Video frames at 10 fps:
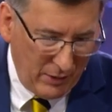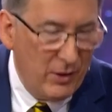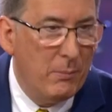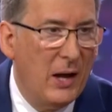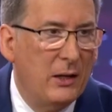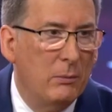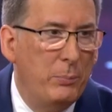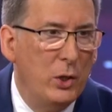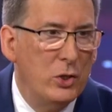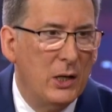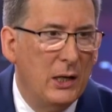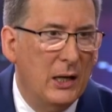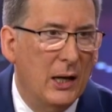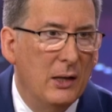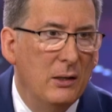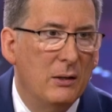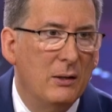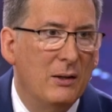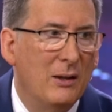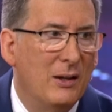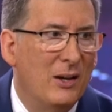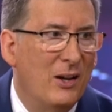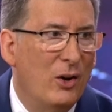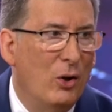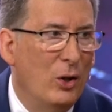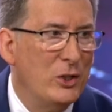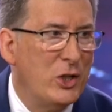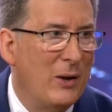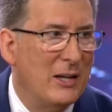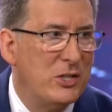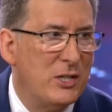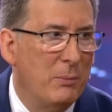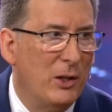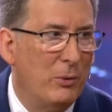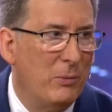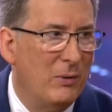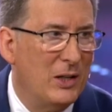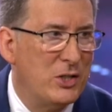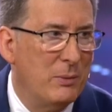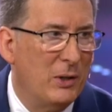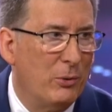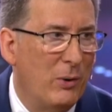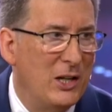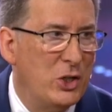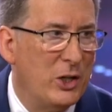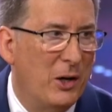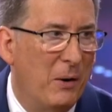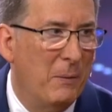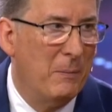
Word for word: that my computer here also has similar, a similar ratio.